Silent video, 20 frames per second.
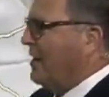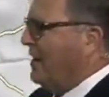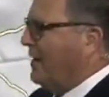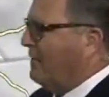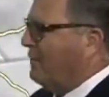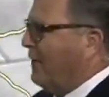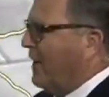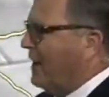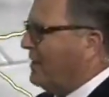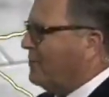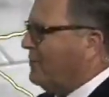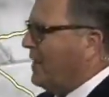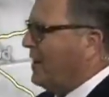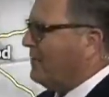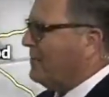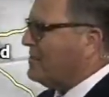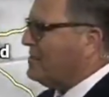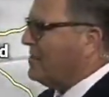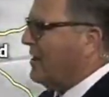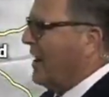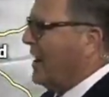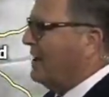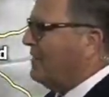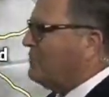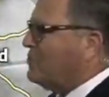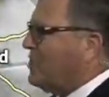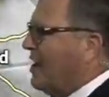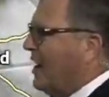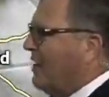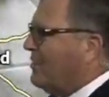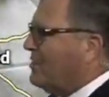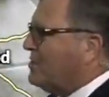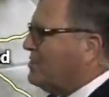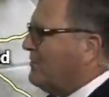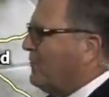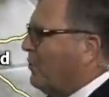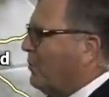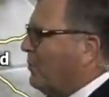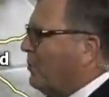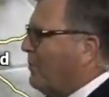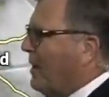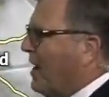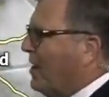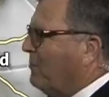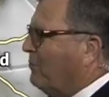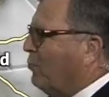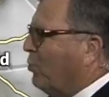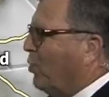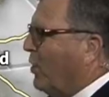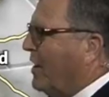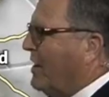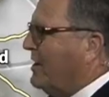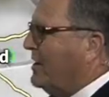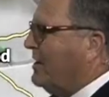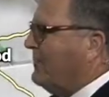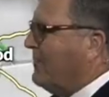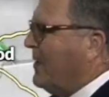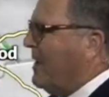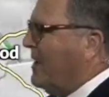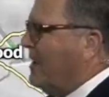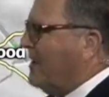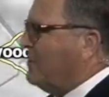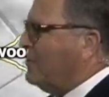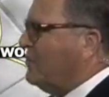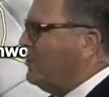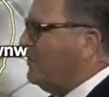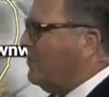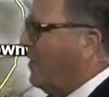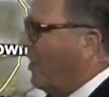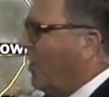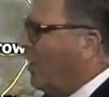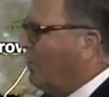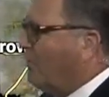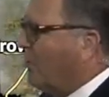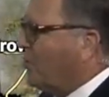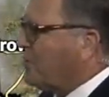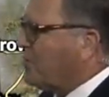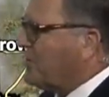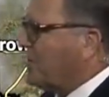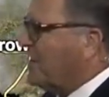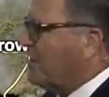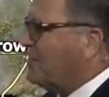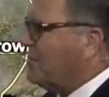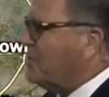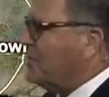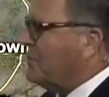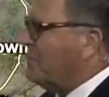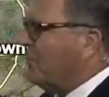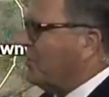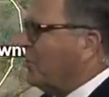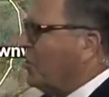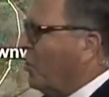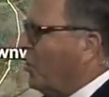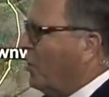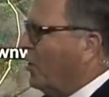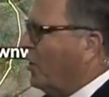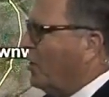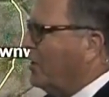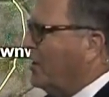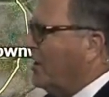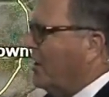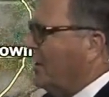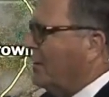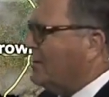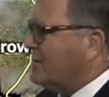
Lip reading: In fact, we have this line of showers from about Brady to almost into Menard.